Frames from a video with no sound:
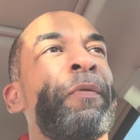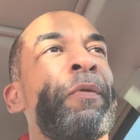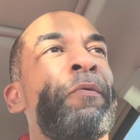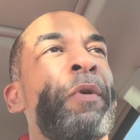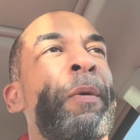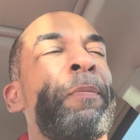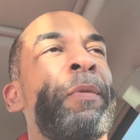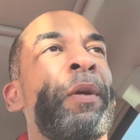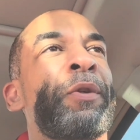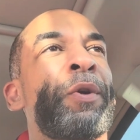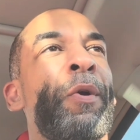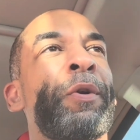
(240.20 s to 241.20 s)
from the
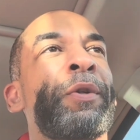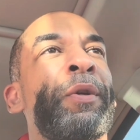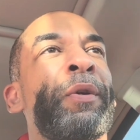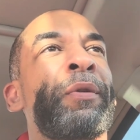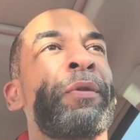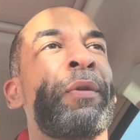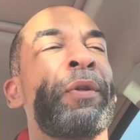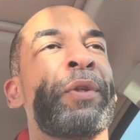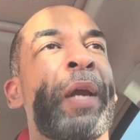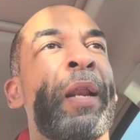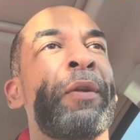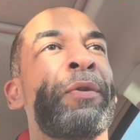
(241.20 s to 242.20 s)
Charger to the
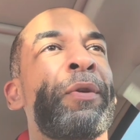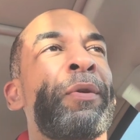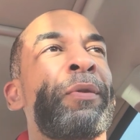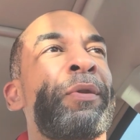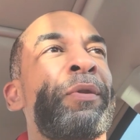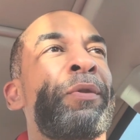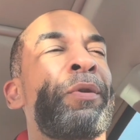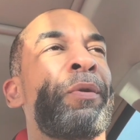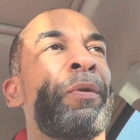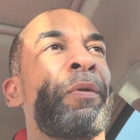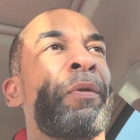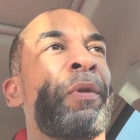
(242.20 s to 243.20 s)
Challengers
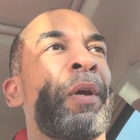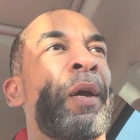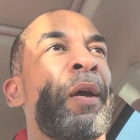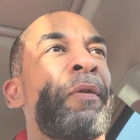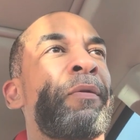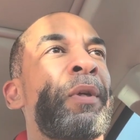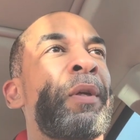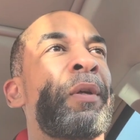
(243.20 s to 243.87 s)
to the